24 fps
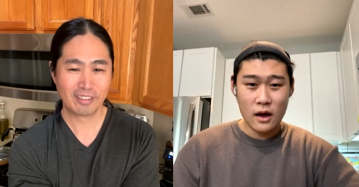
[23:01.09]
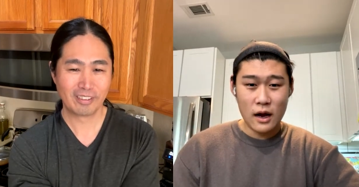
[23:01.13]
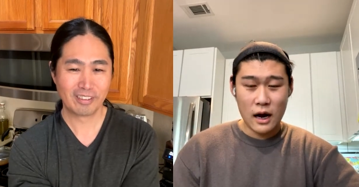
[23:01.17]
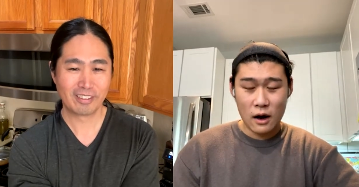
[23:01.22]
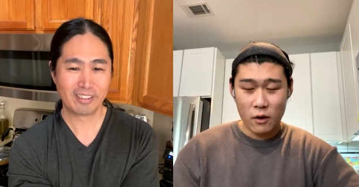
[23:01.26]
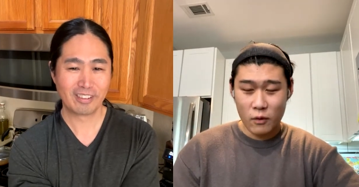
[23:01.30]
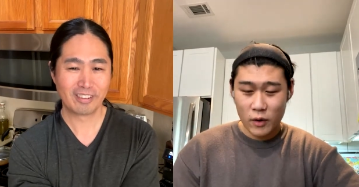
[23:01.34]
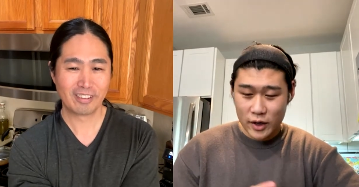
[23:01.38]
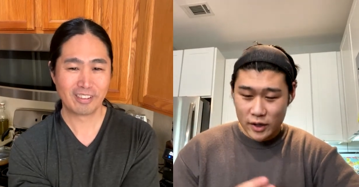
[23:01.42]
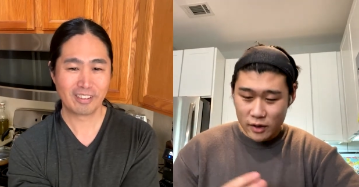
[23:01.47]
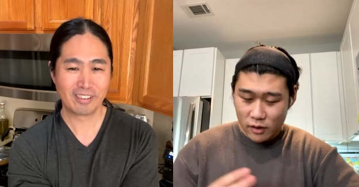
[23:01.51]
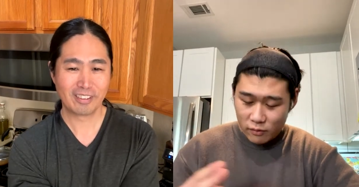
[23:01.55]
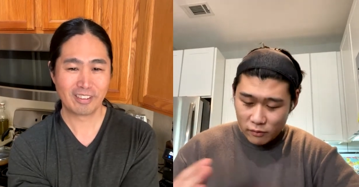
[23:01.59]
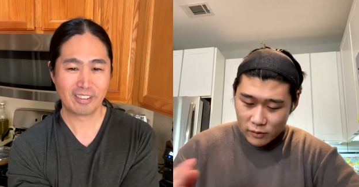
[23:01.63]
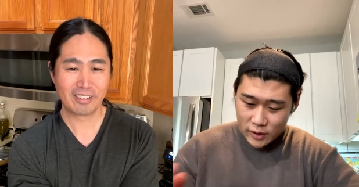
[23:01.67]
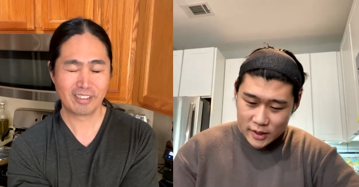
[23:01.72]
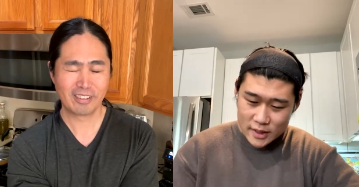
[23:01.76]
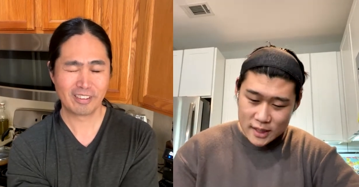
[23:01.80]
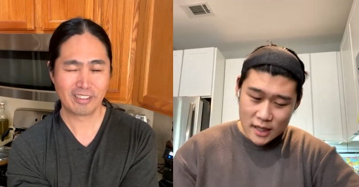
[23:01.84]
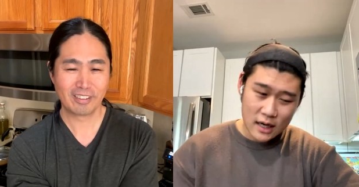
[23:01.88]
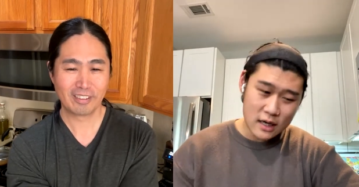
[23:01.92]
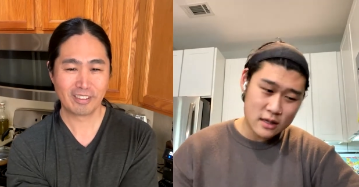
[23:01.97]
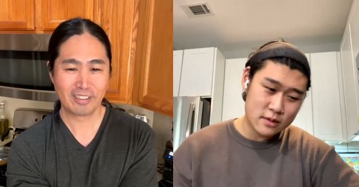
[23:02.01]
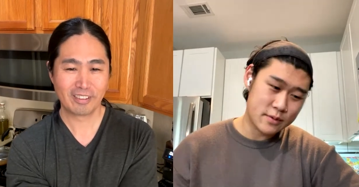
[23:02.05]
Speaker 1: I went three
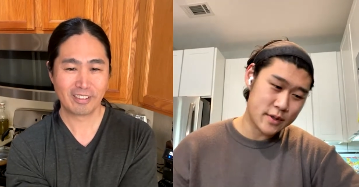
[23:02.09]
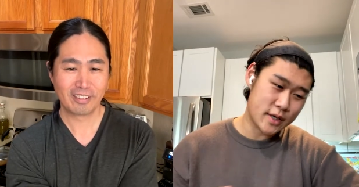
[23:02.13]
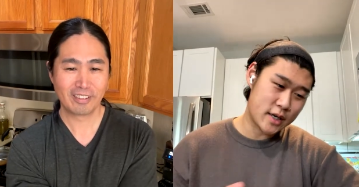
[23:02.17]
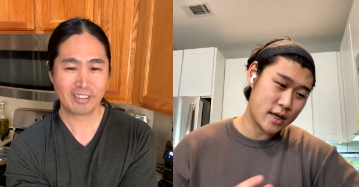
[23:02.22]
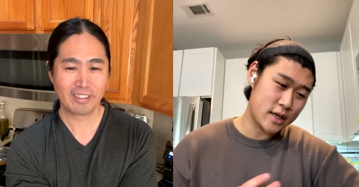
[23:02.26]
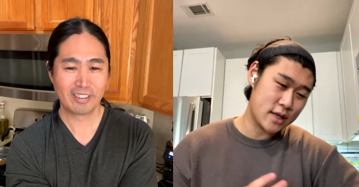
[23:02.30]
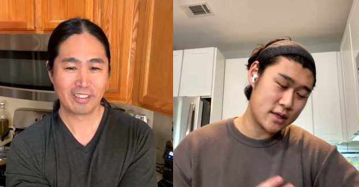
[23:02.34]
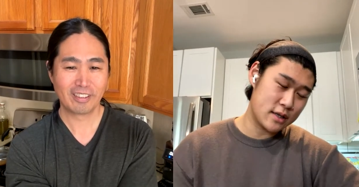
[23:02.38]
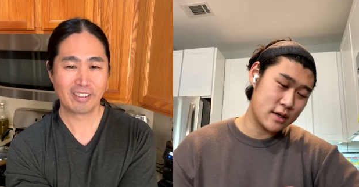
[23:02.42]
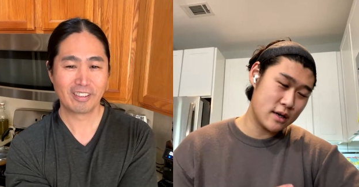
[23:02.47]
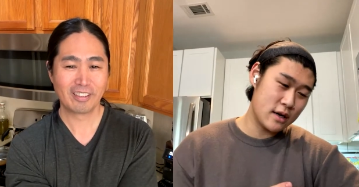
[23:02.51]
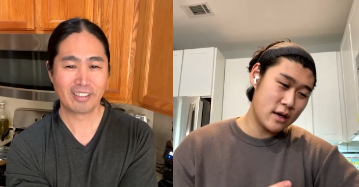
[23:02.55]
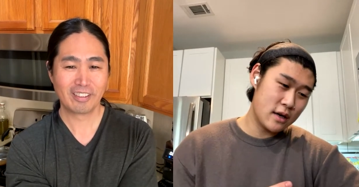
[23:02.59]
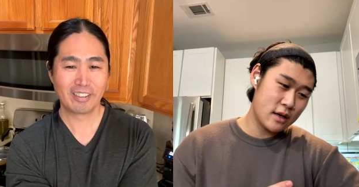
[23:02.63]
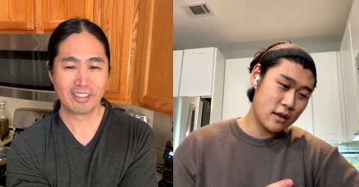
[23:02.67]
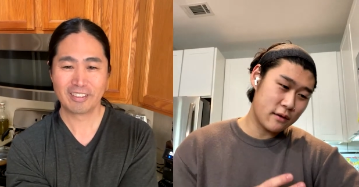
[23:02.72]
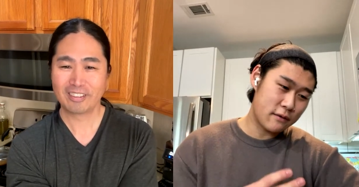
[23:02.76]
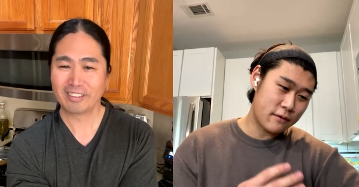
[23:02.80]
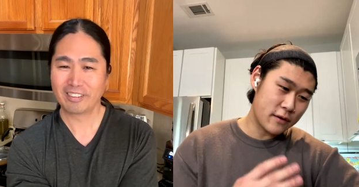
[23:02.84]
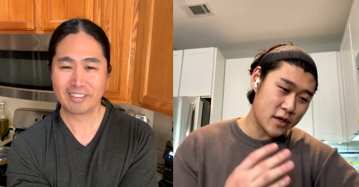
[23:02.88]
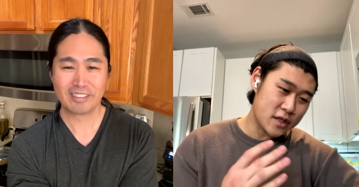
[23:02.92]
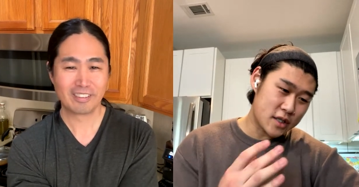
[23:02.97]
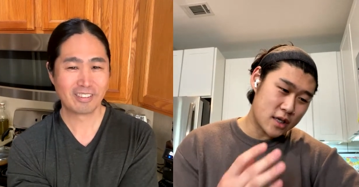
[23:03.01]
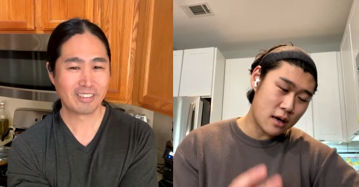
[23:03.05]
times because the
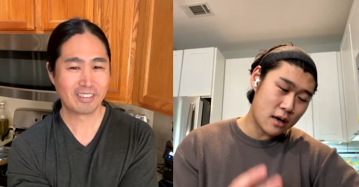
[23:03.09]
first